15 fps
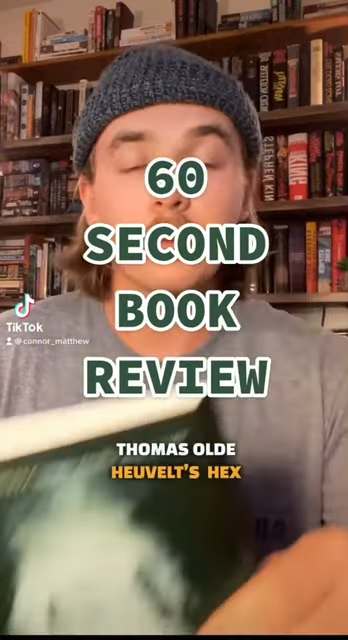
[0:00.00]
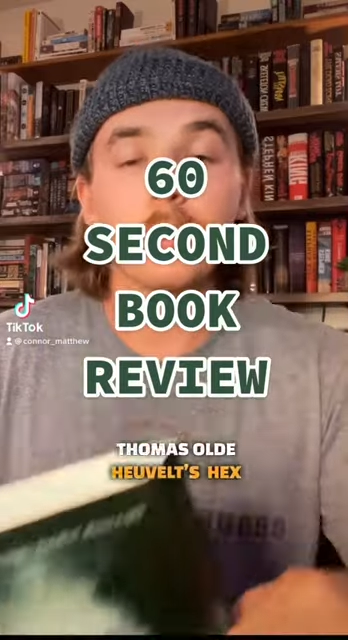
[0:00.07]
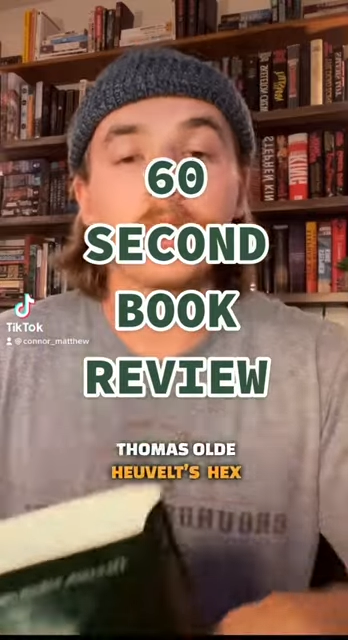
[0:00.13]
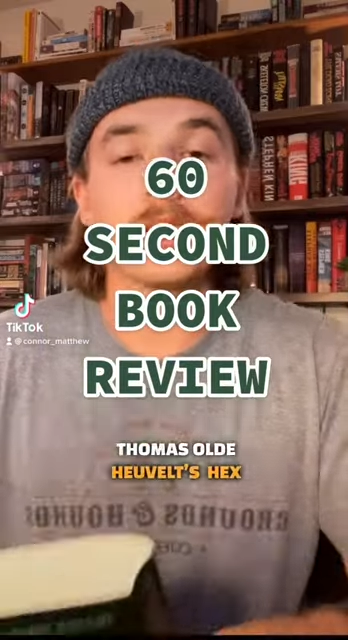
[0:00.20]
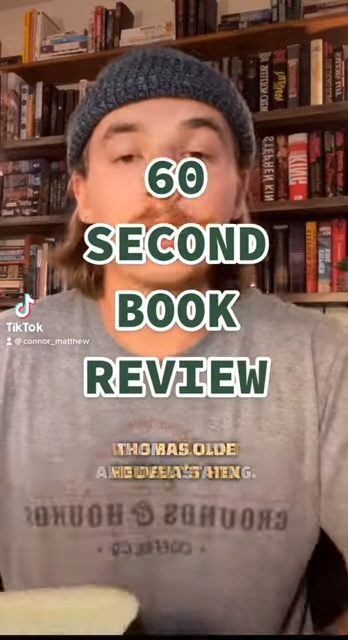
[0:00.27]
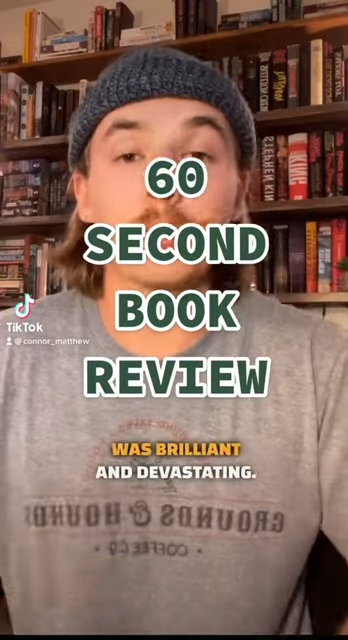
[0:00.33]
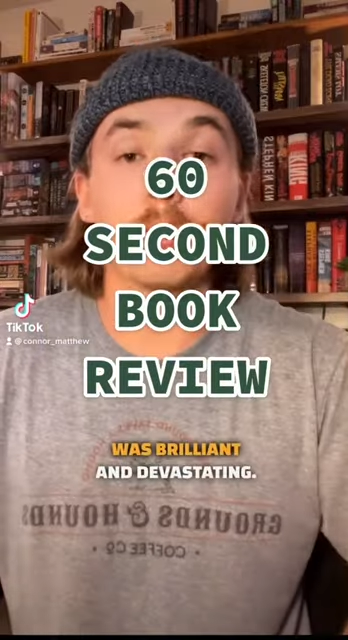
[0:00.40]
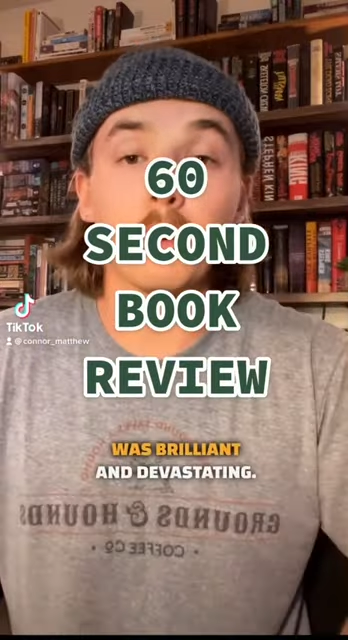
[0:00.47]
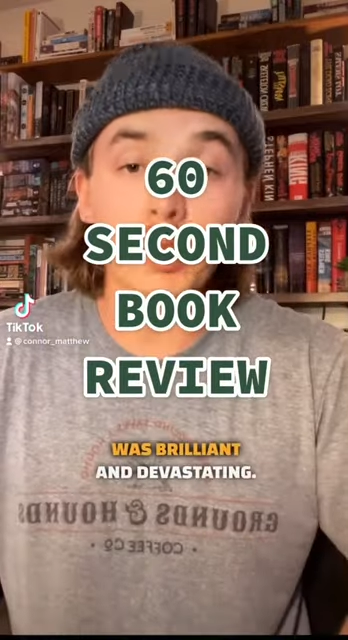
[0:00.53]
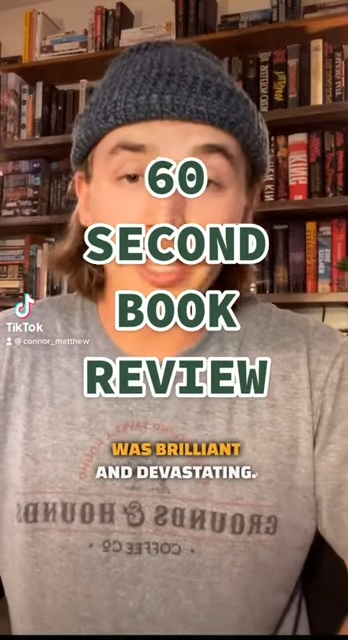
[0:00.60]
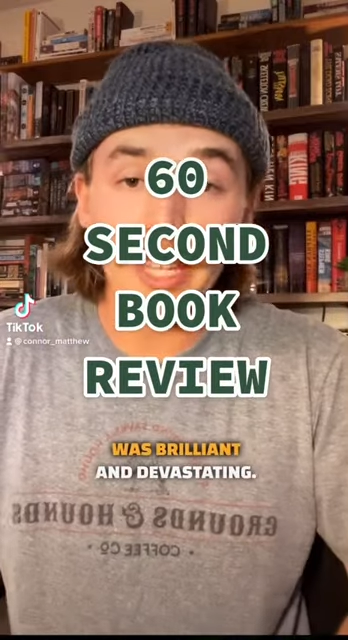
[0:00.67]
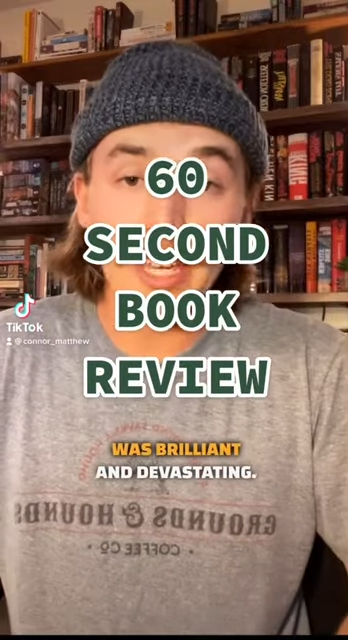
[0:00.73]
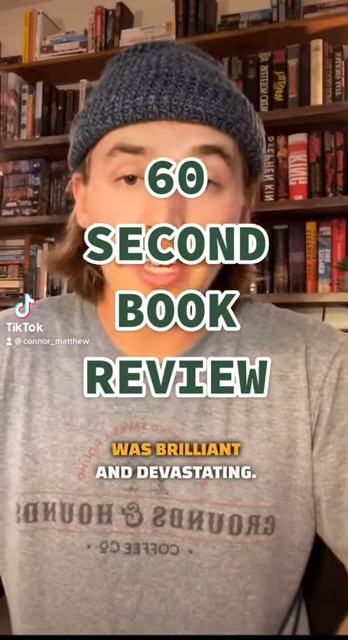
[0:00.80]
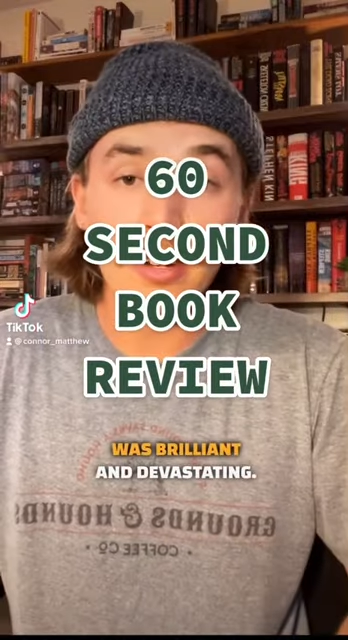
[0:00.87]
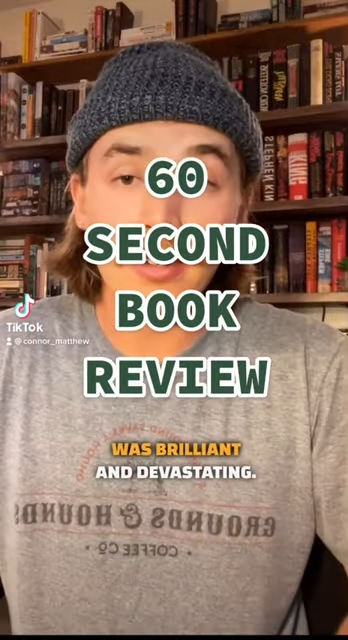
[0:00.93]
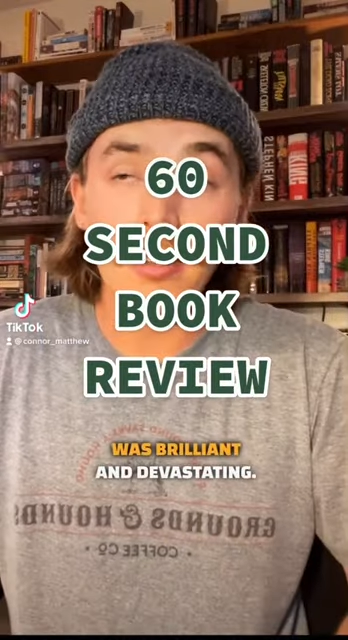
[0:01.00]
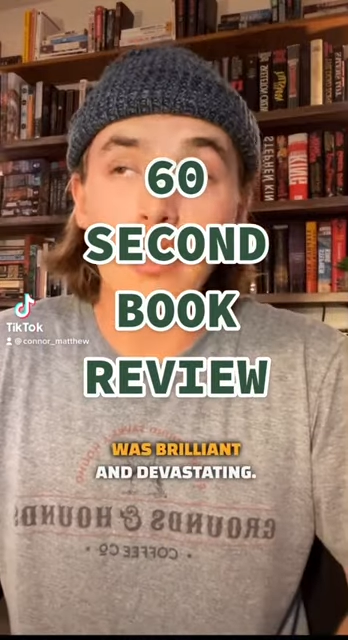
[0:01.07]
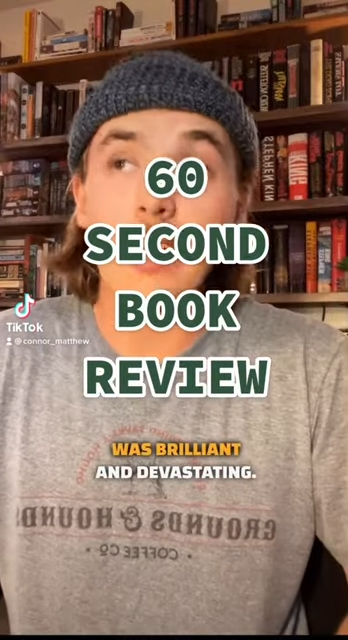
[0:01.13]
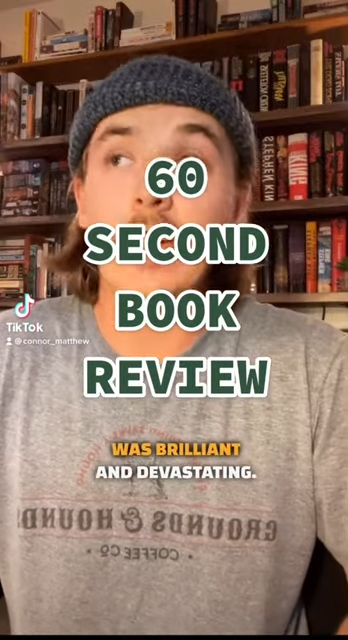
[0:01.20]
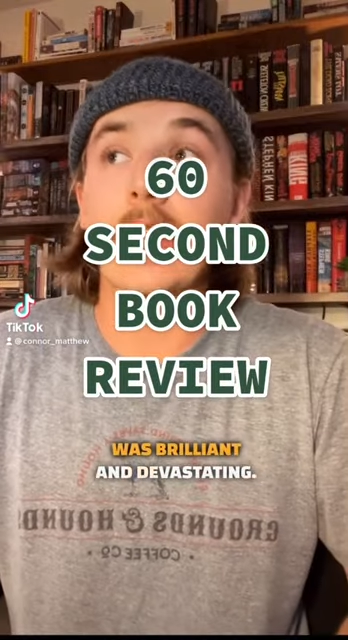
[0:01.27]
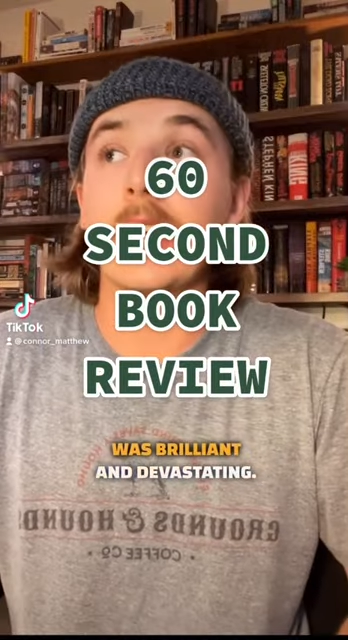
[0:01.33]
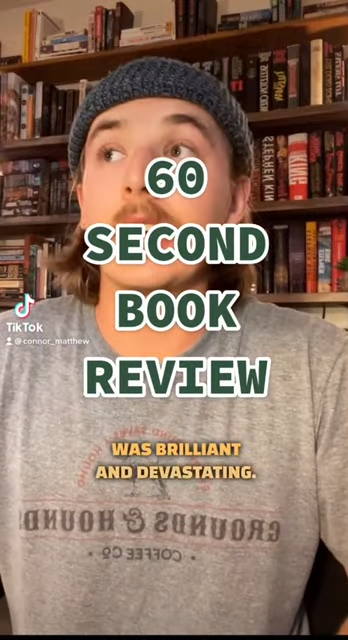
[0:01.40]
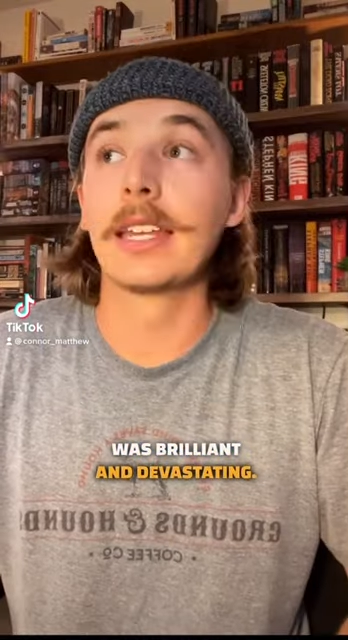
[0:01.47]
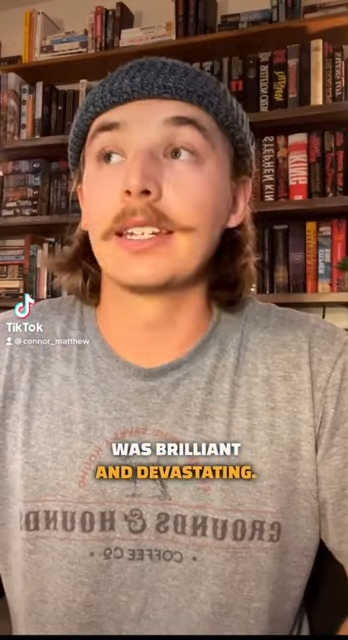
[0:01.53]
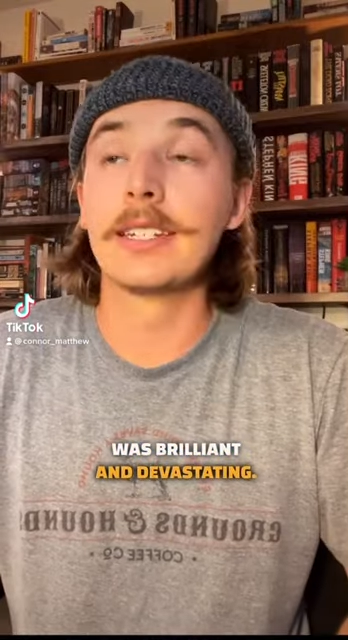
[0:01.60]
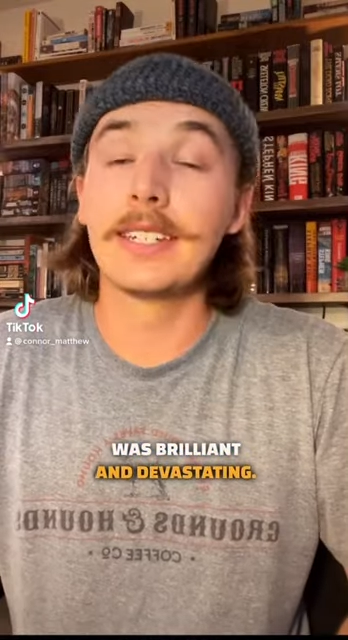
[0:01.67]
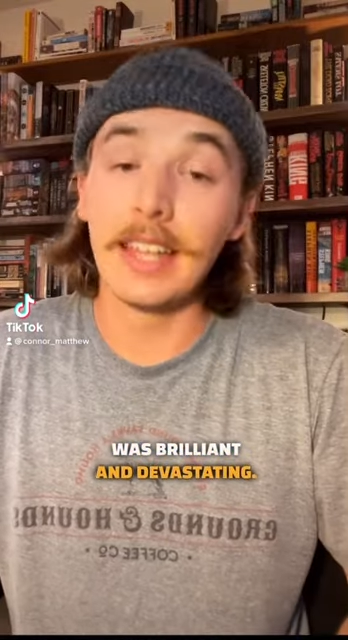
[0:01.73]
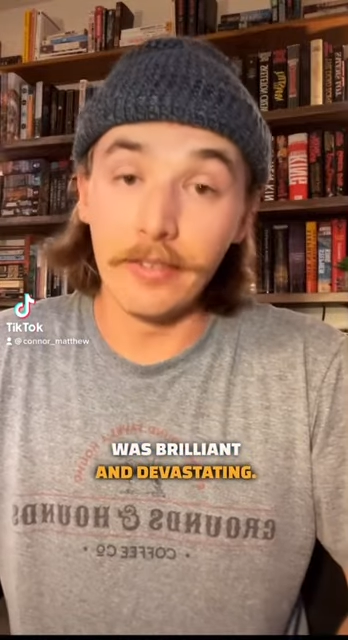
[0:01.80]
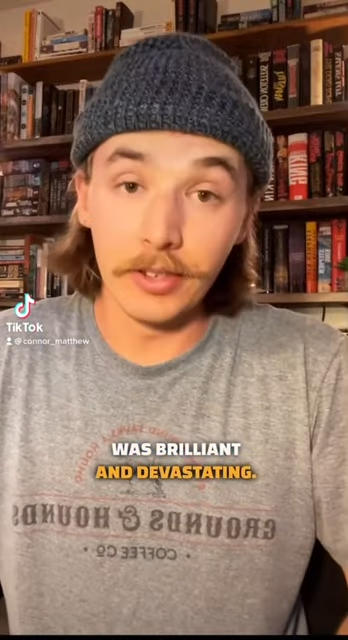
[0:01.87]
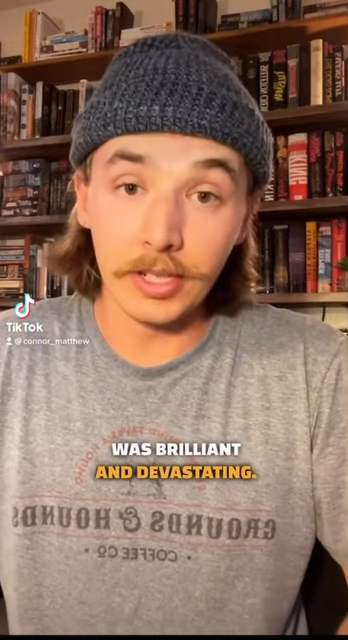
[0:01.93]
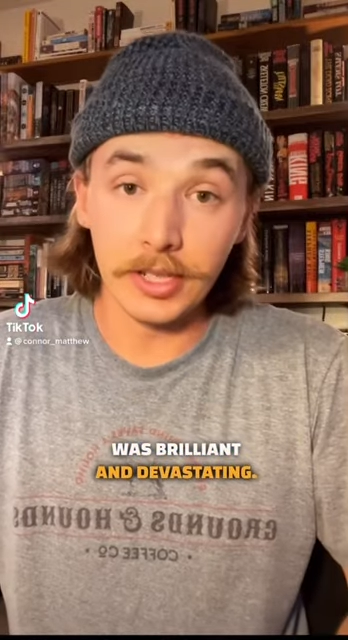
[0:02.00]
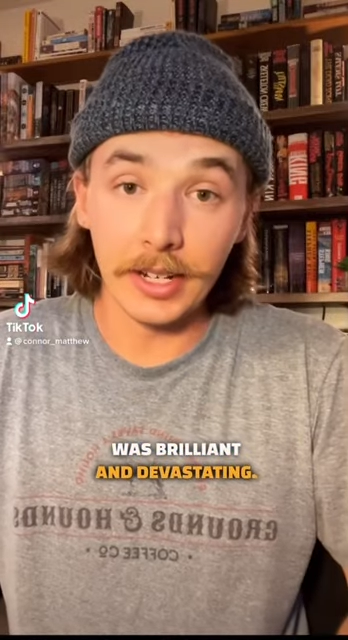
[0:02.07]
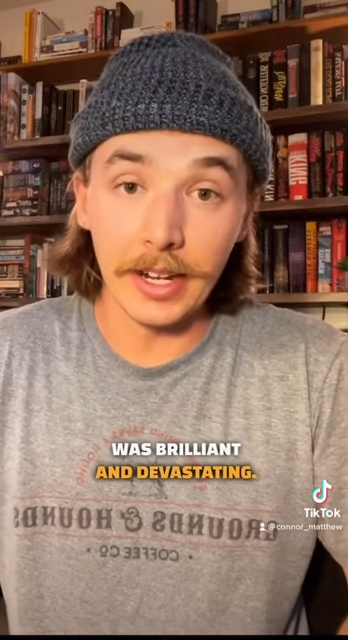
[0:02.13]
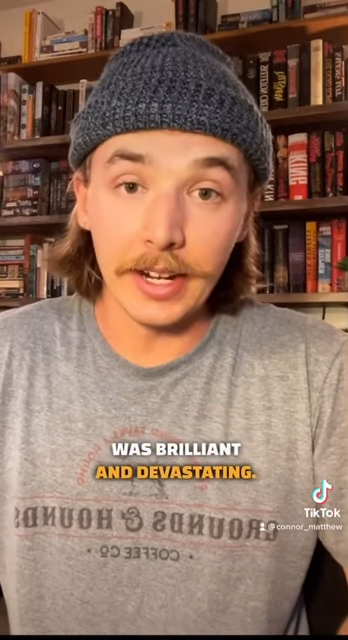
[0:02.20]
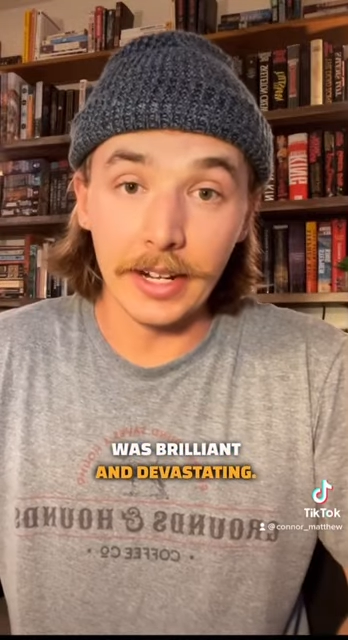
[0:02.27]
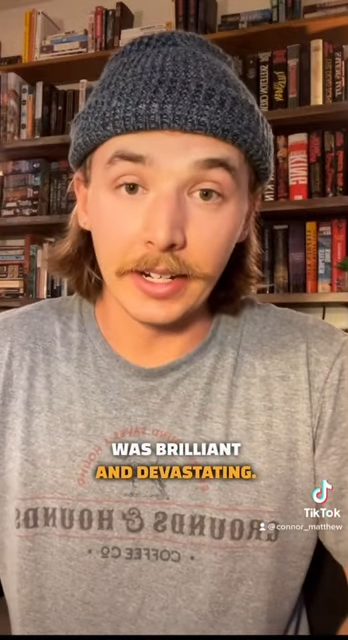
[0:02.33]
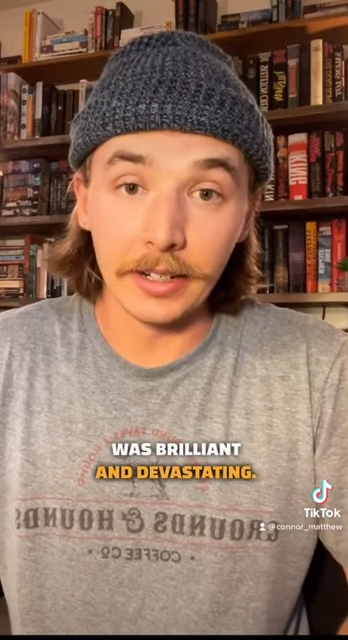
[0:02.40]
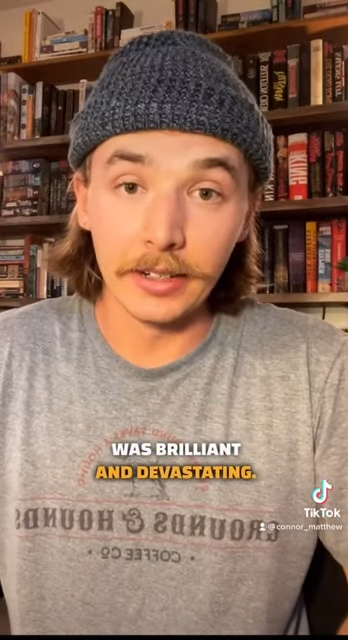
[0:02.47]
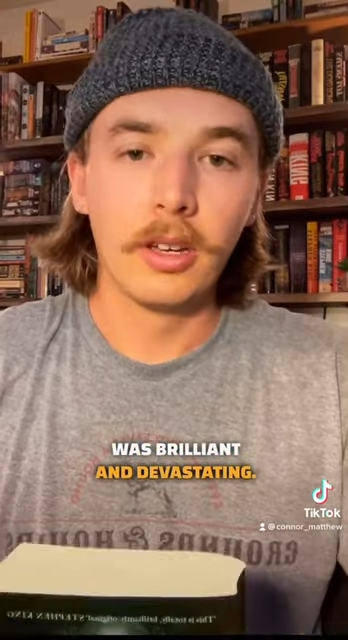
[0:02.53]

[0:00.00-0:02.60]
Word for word: was brilliant and devastating.